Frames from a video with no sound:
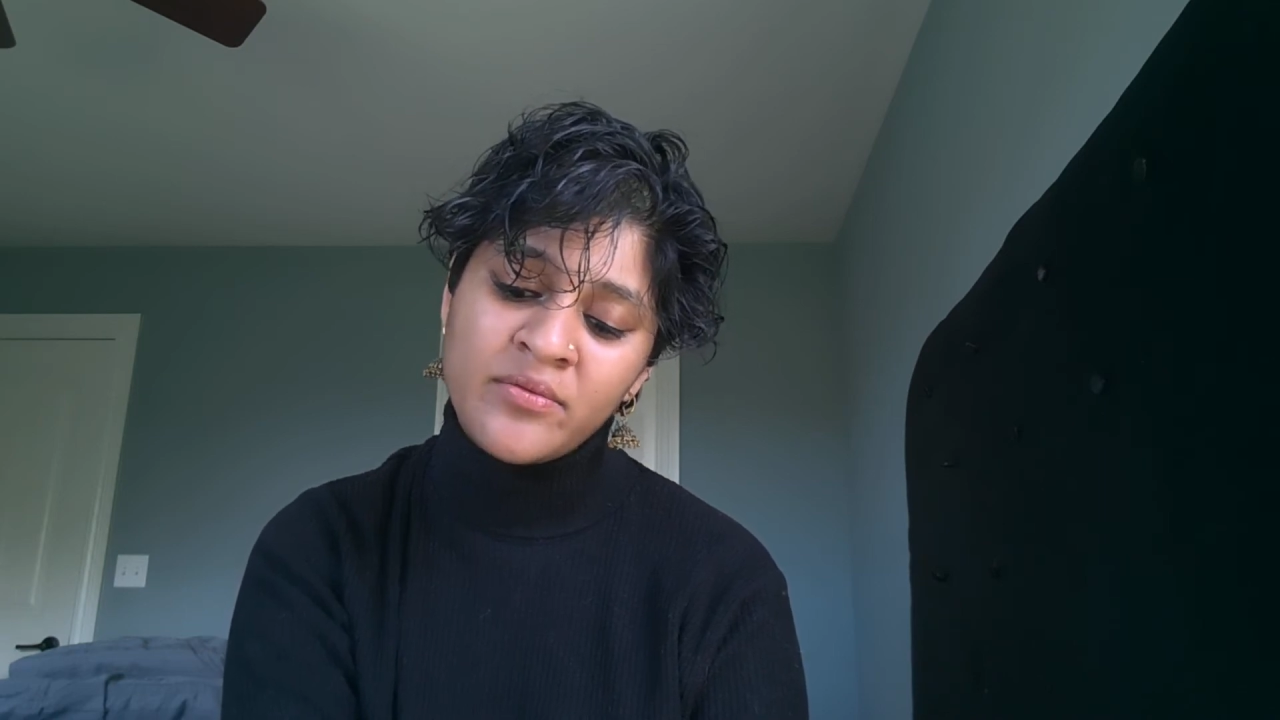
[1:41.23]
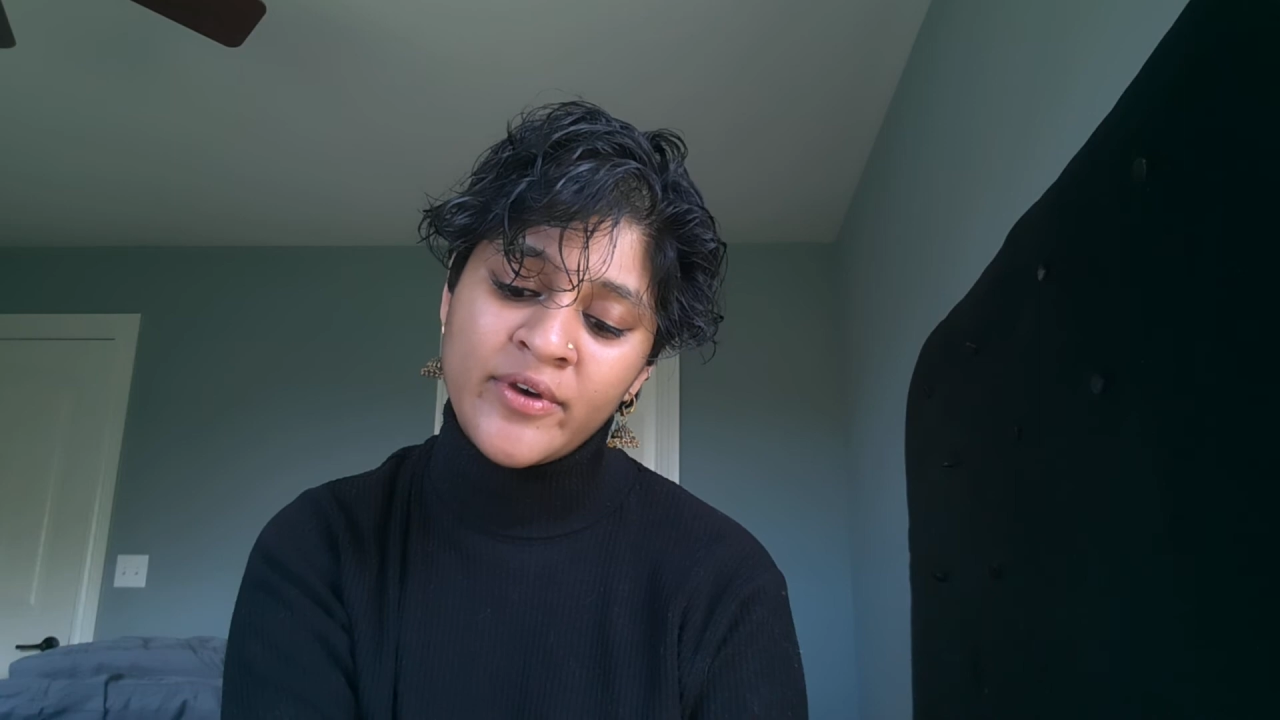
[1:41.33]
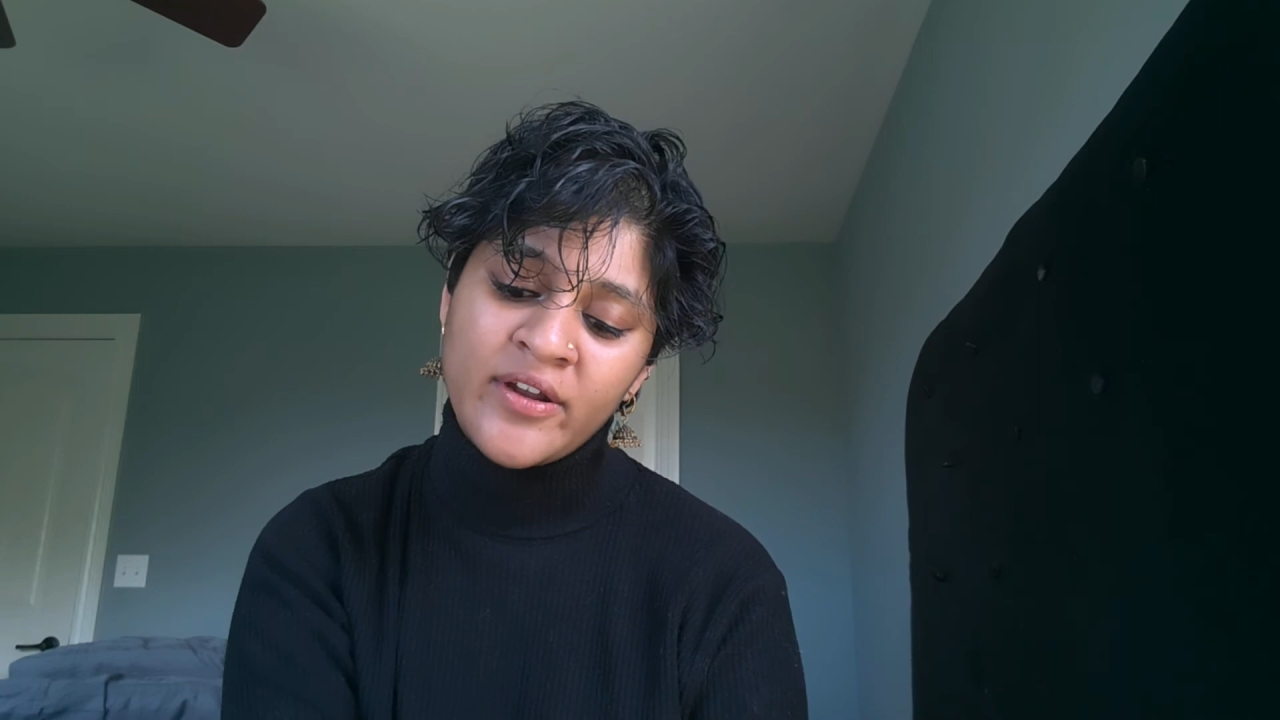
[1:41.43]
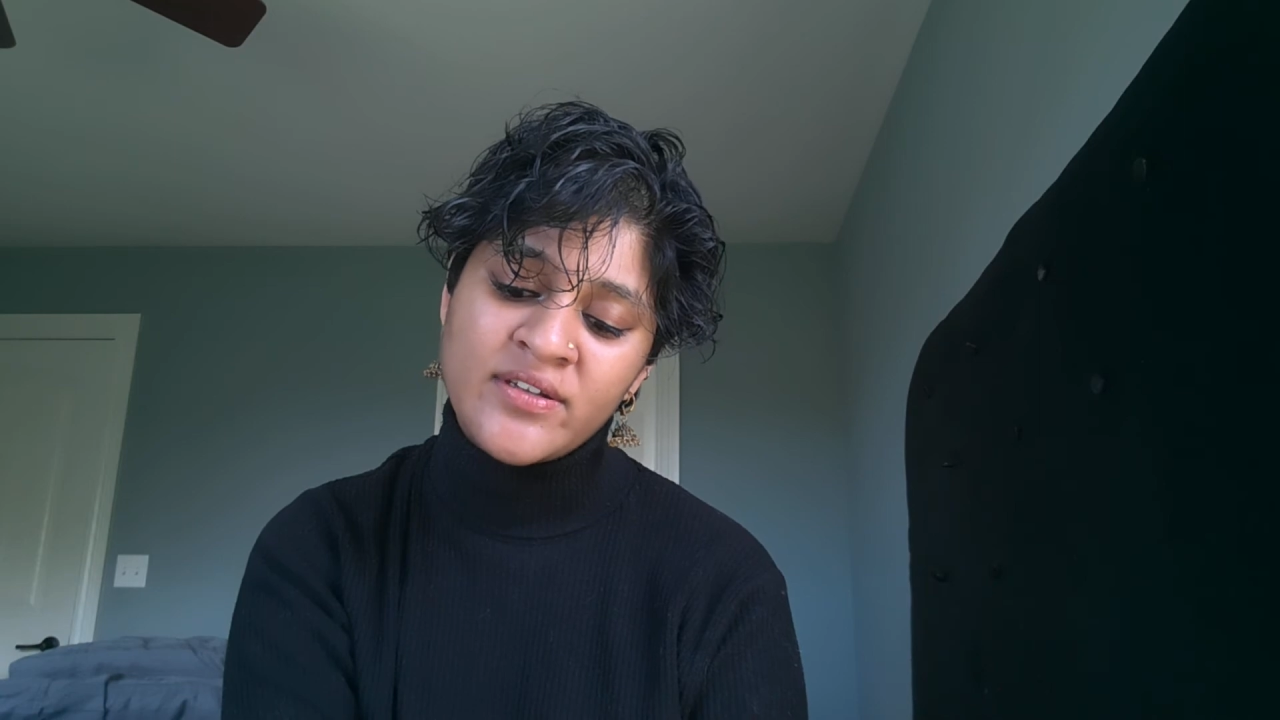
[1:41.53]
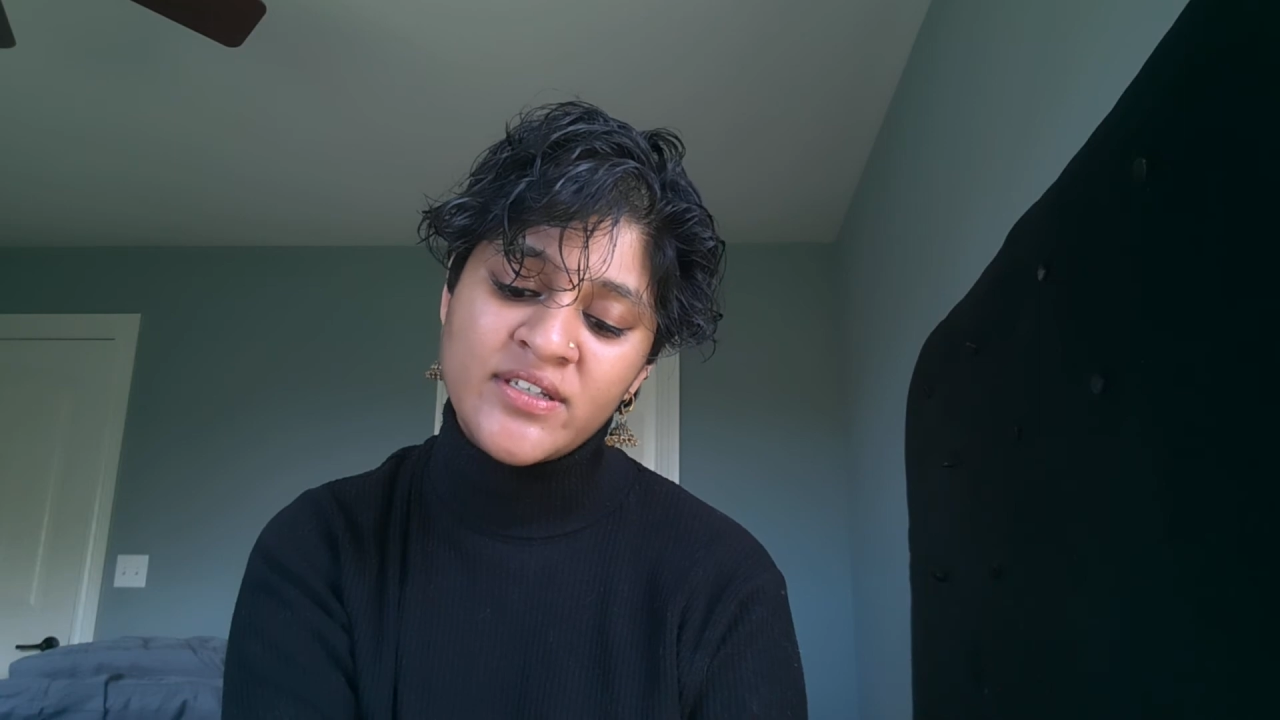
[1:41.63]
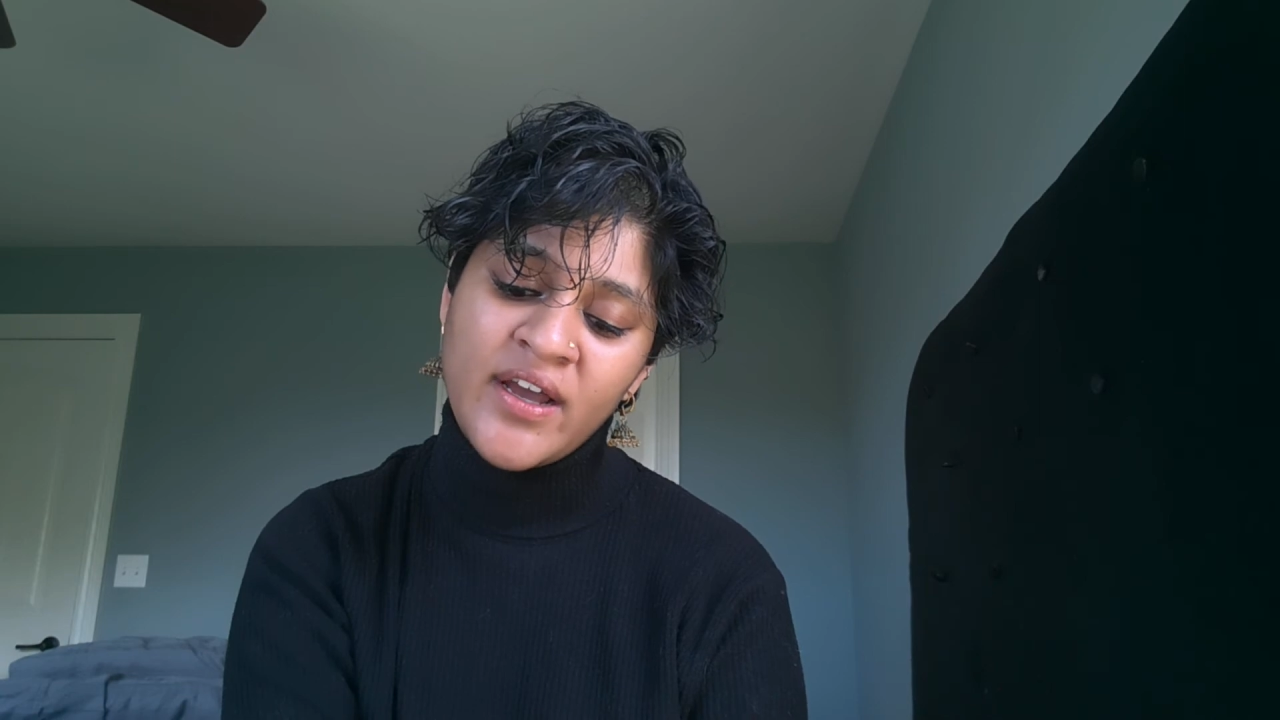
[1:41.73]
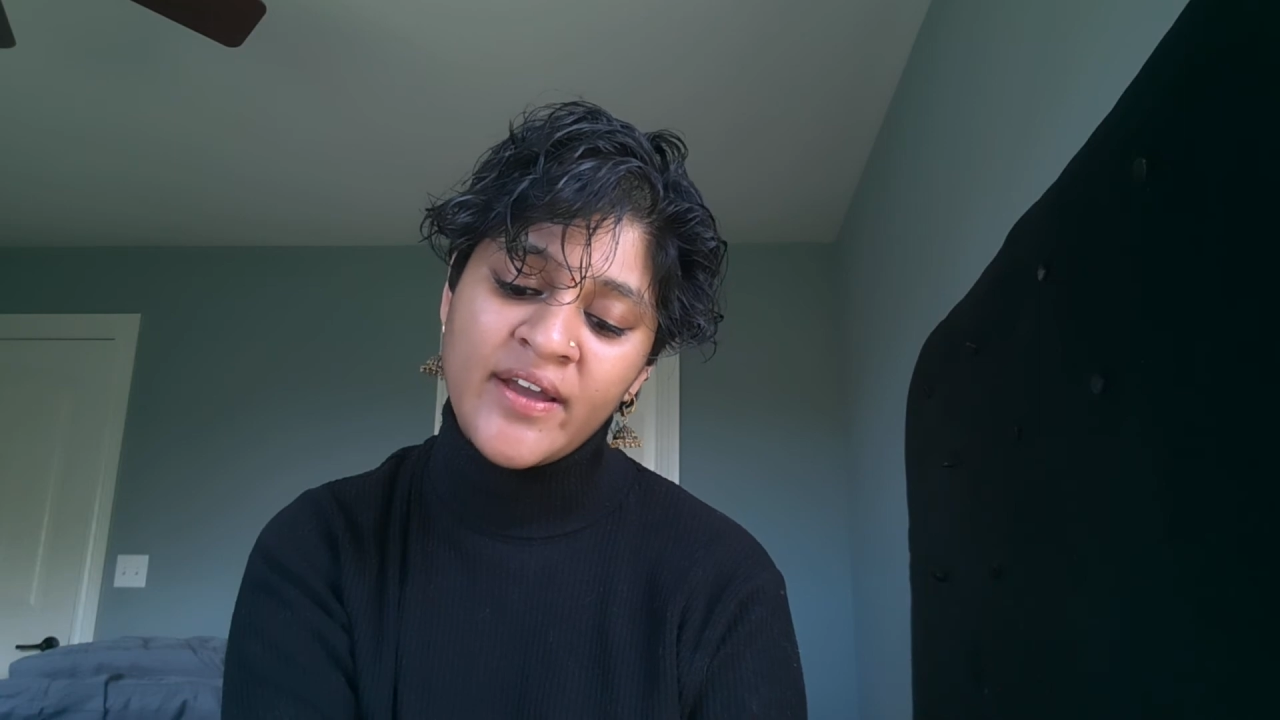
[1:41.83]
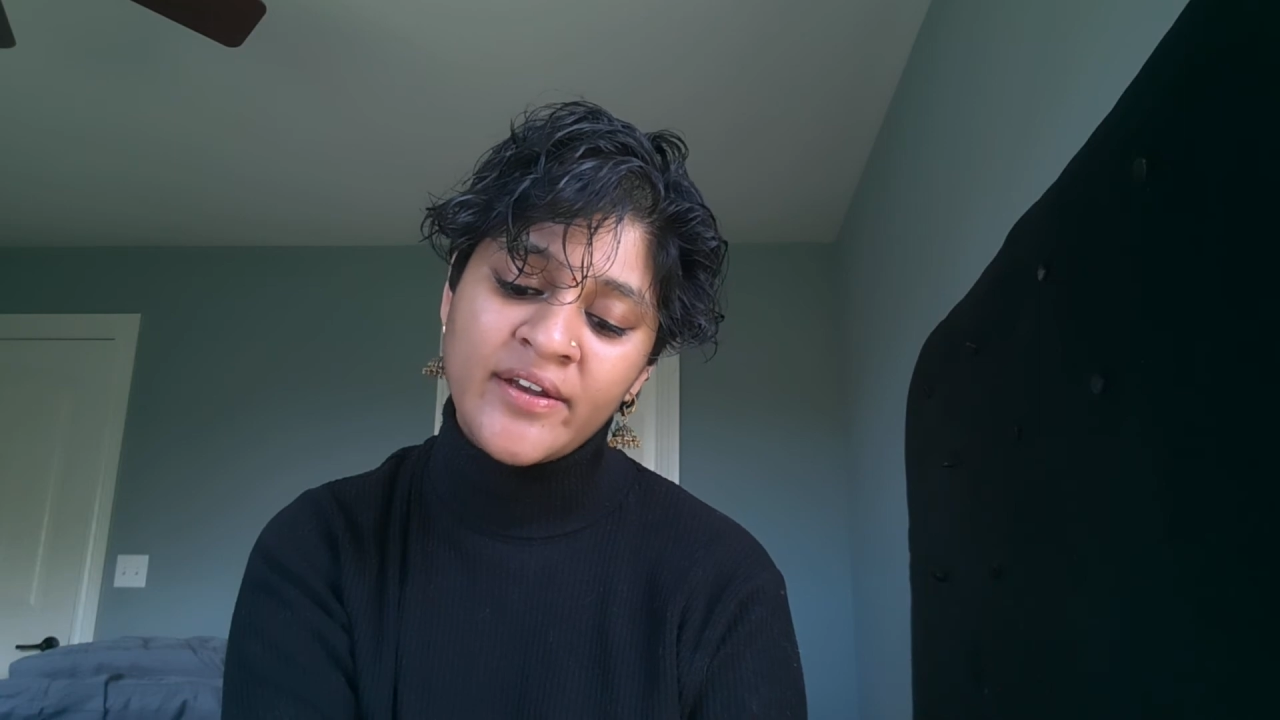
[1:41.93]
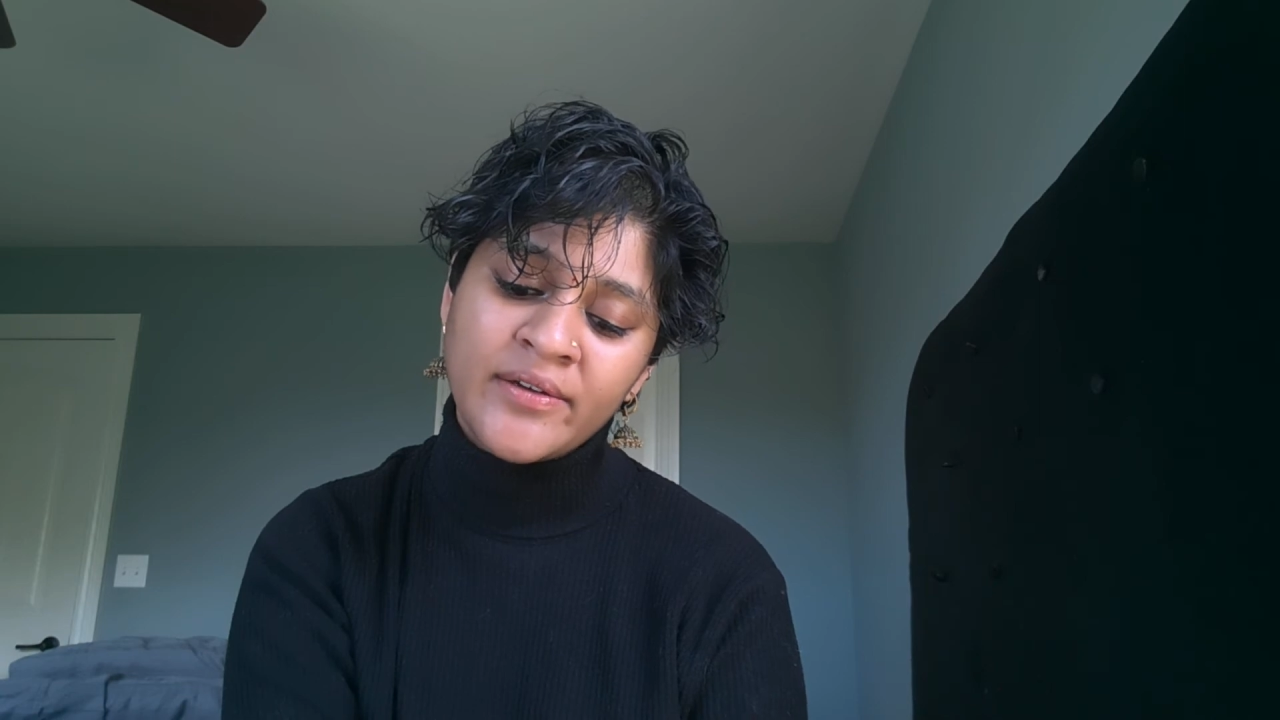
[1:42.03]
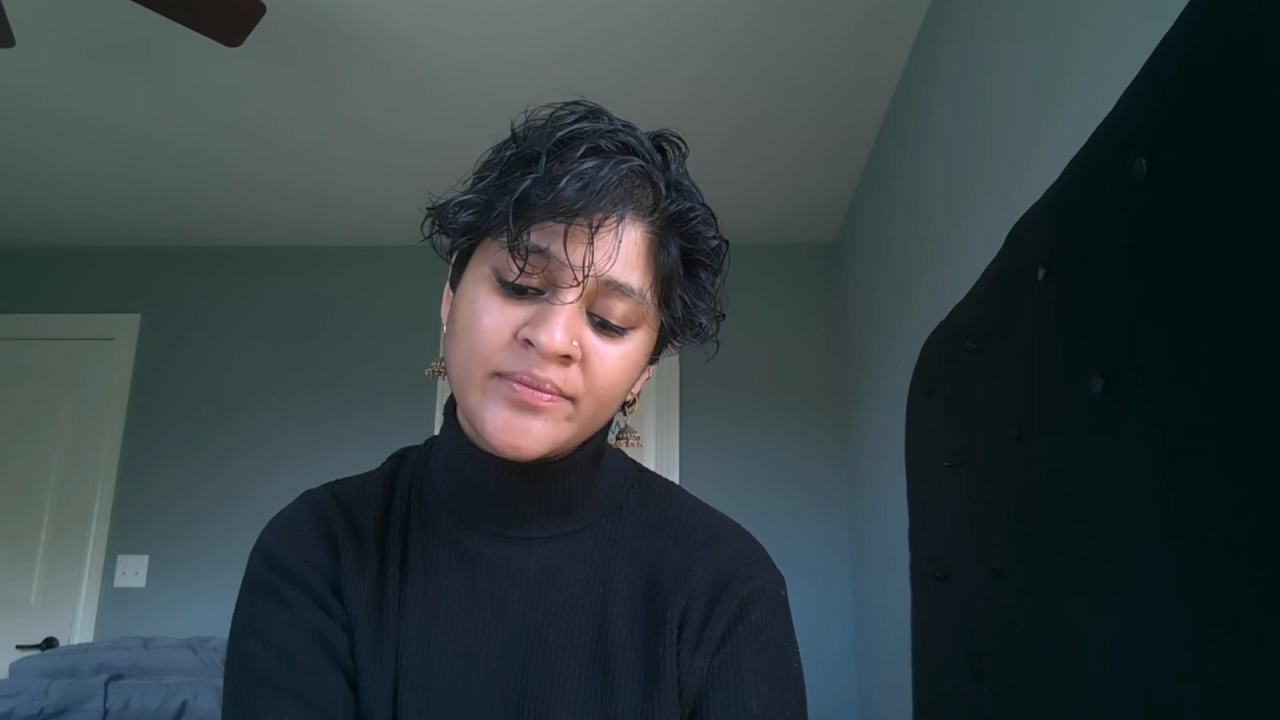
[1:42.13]
went on
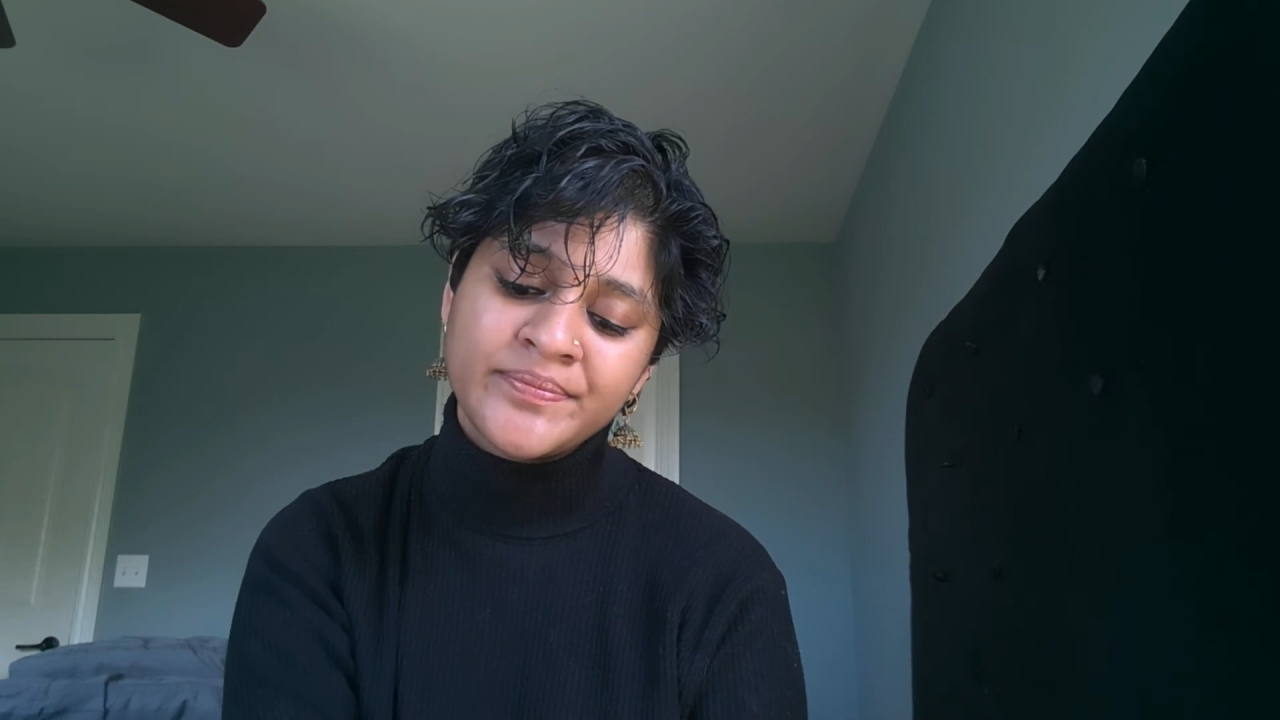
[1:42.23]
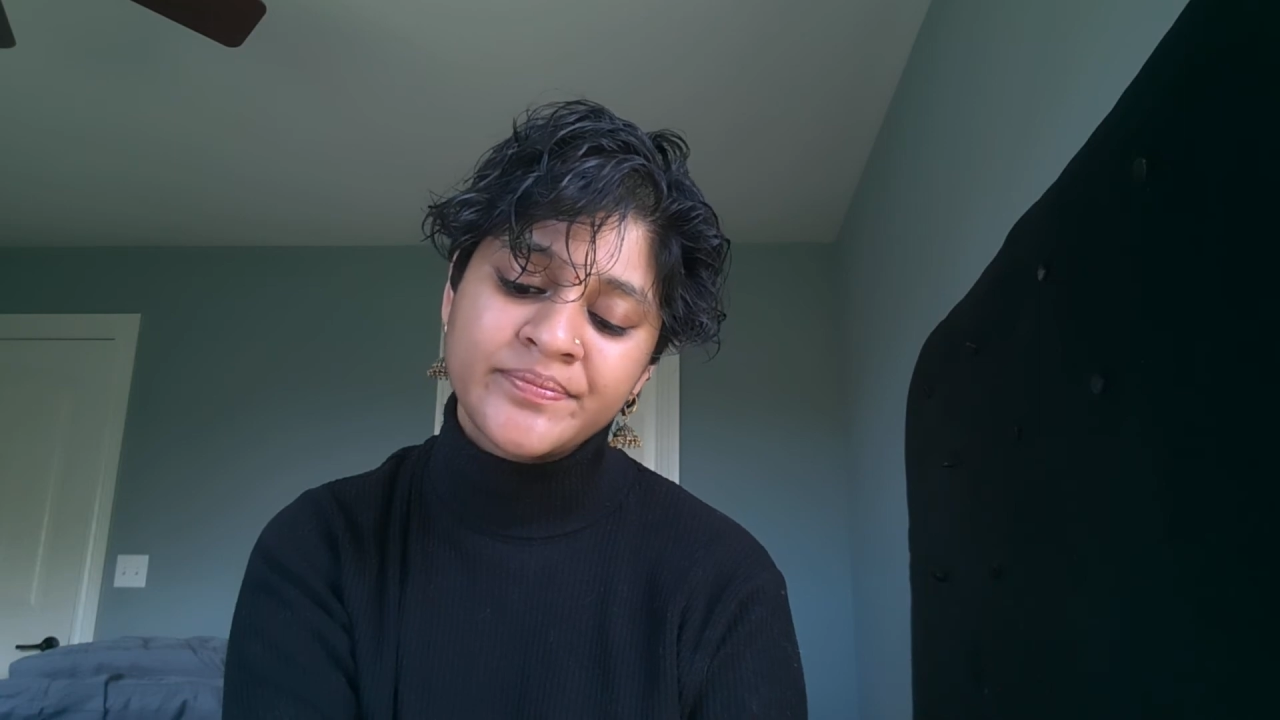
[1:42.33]
dying.